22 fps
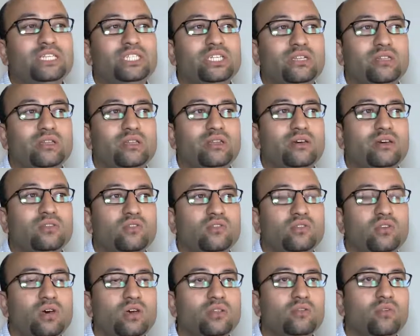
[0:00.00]
state
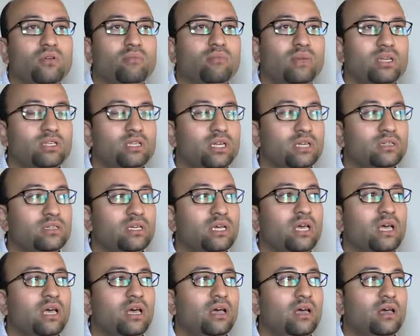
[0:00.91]
has its negative
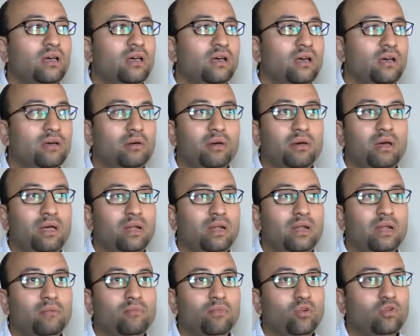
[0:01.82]
impact on the
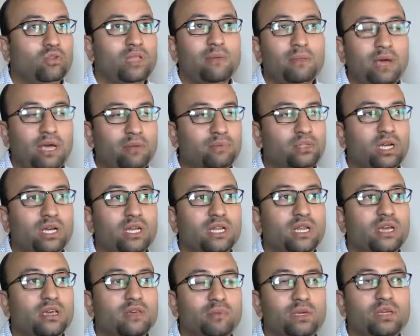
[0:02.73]
Egyptian economy
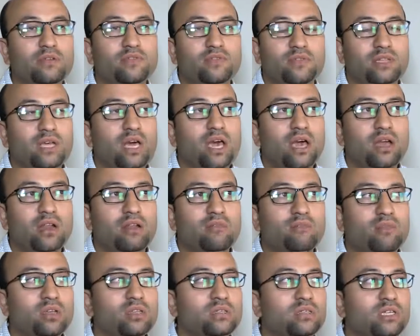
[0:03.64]
and social
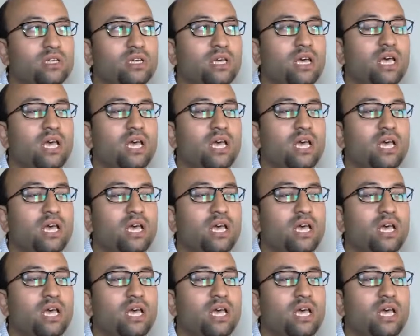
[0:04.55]
scenes.